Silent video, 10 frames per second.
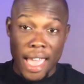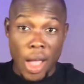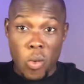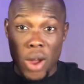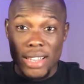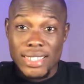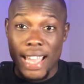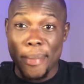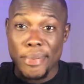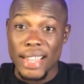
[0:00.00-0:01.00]
And once
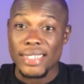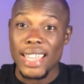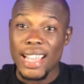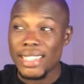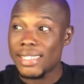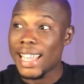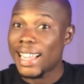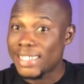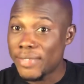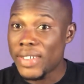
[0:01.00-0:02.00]
that price tag is
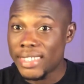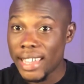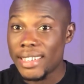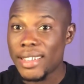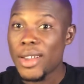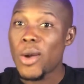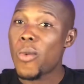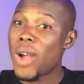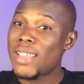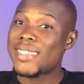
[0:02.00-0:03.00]
activated,
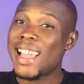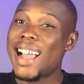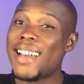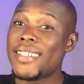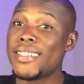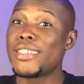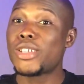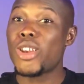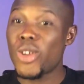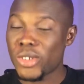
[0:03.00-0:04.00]
once that her release
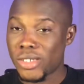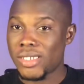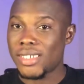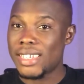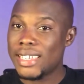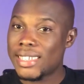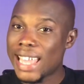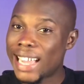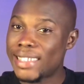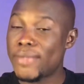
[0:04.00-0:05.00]
clause is
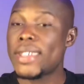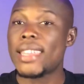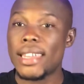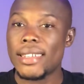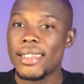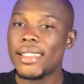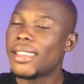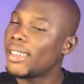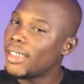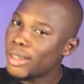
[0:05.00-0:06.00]
activated,
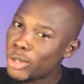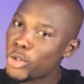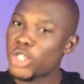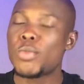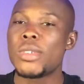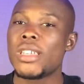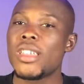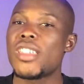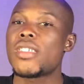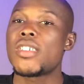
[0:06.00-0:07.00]
trust me,
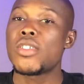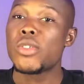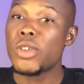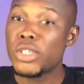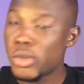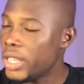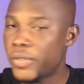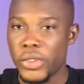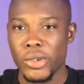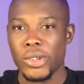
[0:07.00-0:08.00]
she's going to
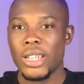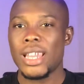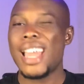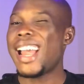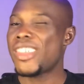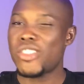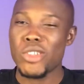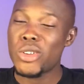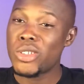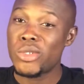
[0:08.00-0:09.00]
leave you. And she's
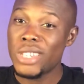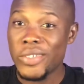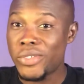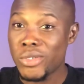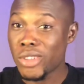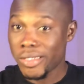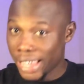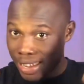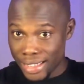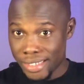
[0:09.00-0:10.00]
not going to leave you just
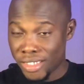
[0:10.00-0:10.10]
like that.